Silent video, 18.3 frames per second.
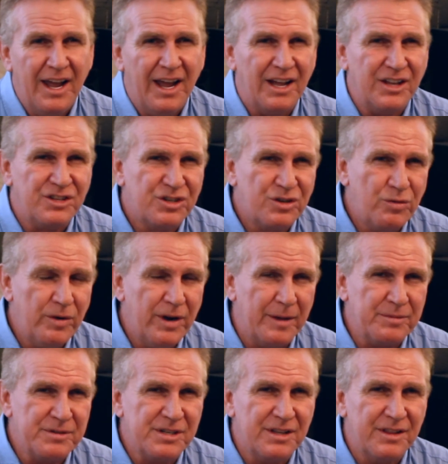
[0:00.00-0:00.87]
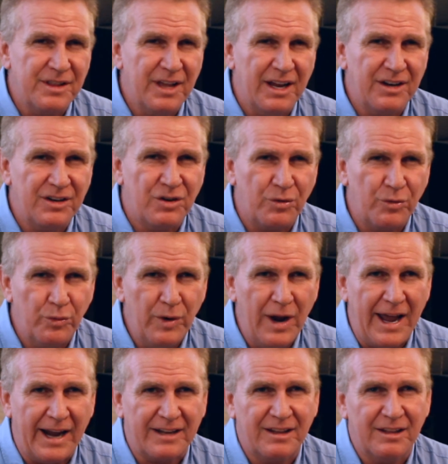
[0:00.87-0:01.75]
and scripts that
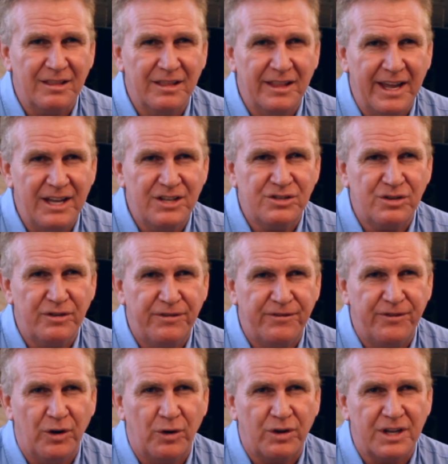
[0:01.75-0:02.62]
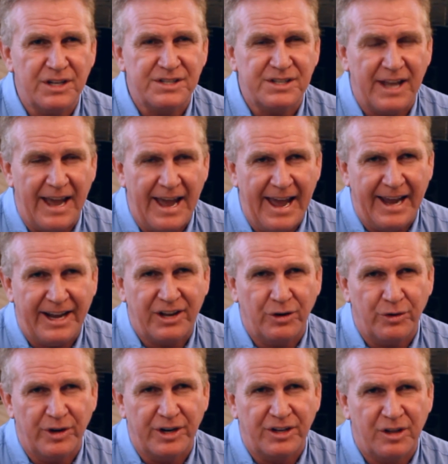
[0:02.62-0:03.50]
direct laser-focused,
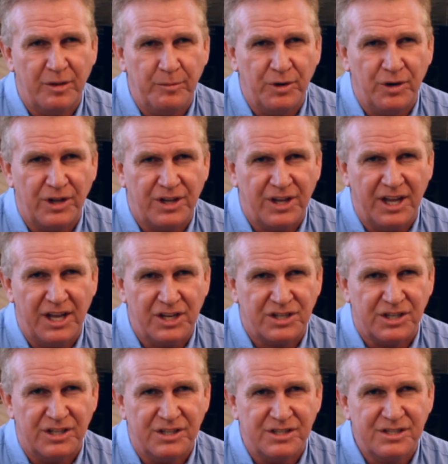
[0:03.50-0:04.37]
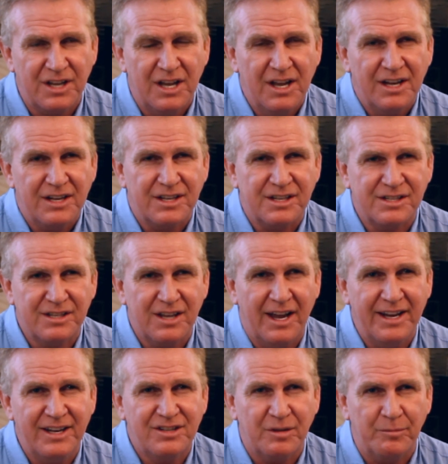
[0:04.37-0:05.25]
accurate communications
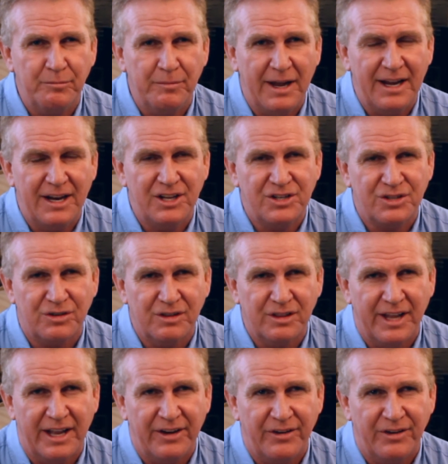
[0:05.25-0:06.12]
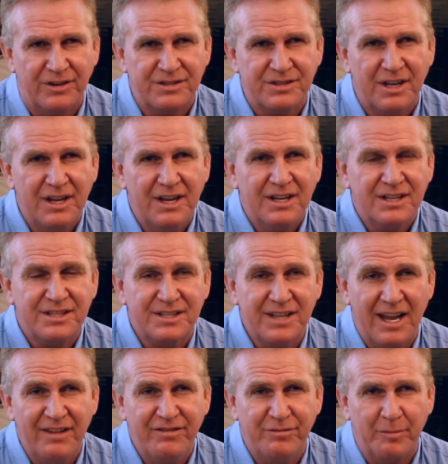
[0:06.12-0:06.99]
designed to manage your lenders,
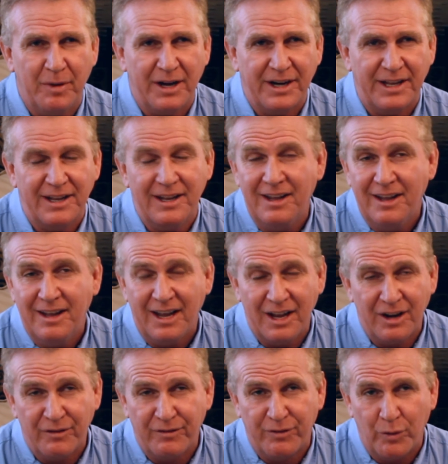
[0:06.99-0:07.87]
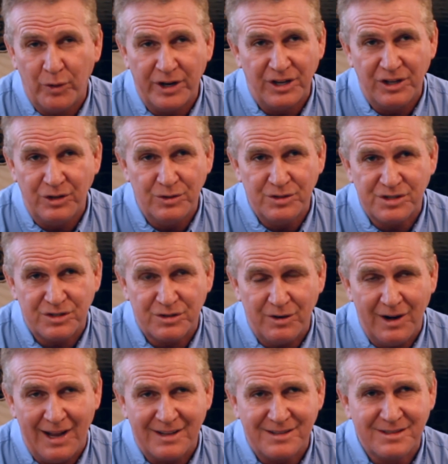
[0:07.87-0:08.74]
save money, and avoid you
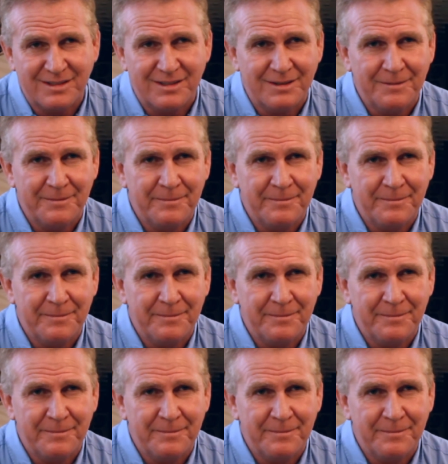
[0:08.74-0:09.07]
stress.